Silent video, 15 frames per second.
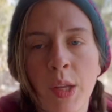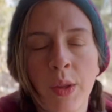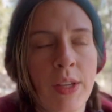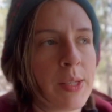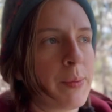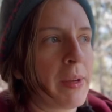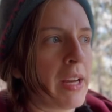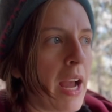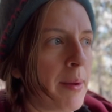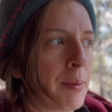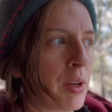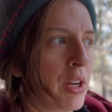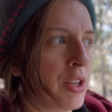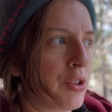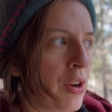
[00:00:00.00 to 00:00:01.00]
this week I'm
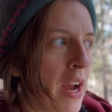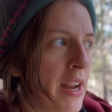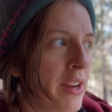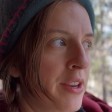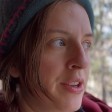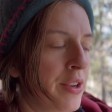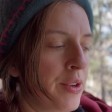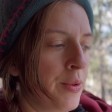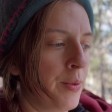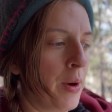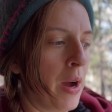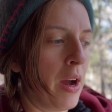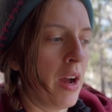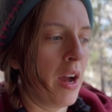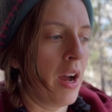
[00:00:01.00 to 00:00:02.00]
gonna try to do
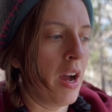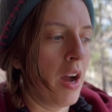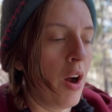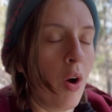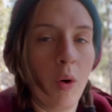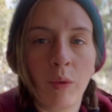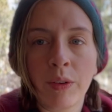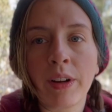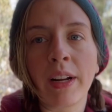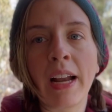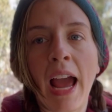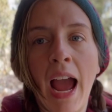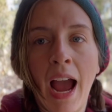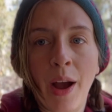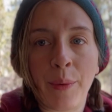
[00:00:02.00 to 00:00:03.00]
over an
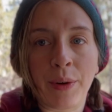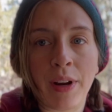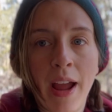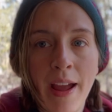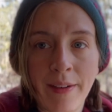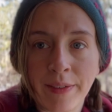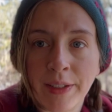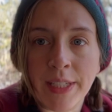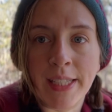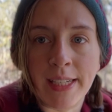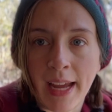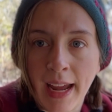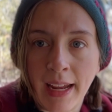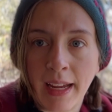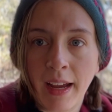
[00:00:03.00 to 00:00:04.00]
hour every
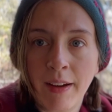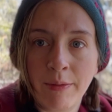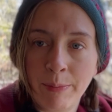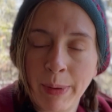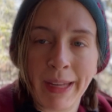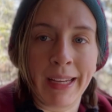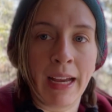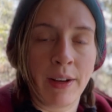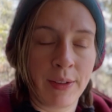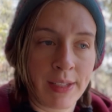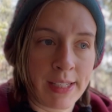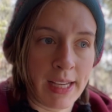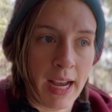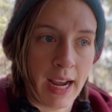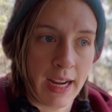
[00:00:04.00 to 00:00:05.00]
day of being
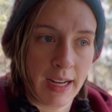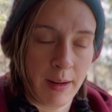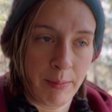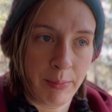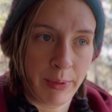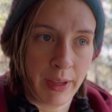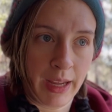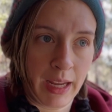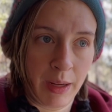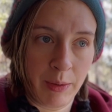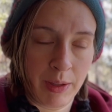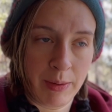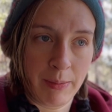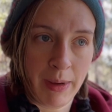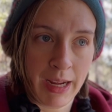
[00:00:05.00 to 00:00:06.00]
outside and playing with
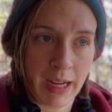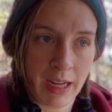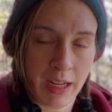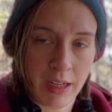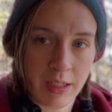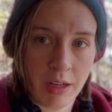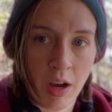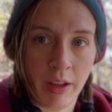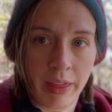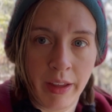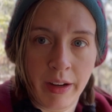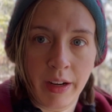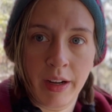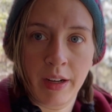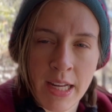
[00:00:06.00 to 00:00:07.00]
my
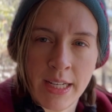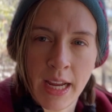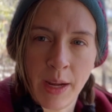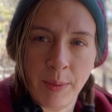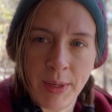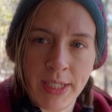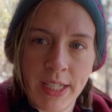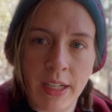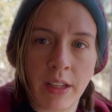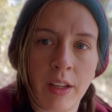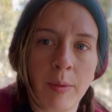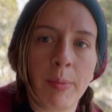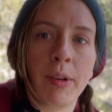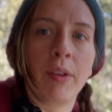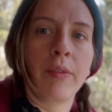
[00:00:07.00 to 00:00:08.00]
toddler. Today we did a
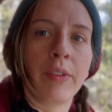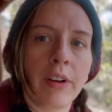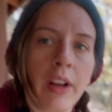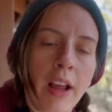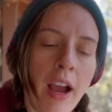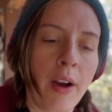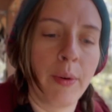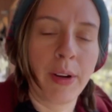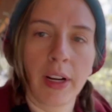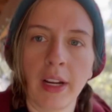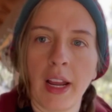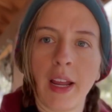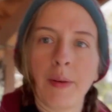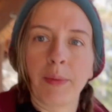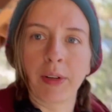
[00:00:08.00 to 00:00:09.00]
little bit over an hour
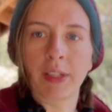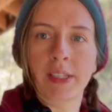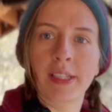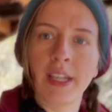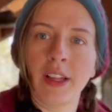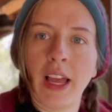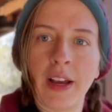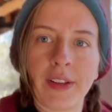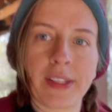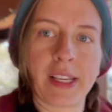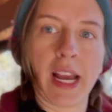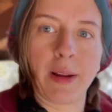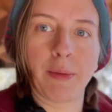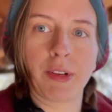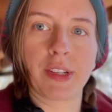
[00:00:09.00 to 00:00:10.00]
and we're still
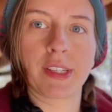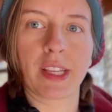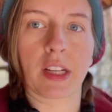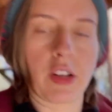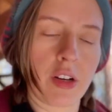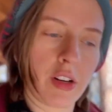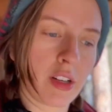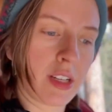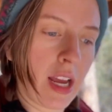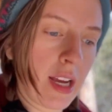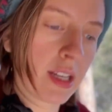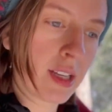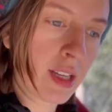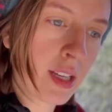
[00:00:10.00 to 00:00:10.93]
outside, we're just like on our deck.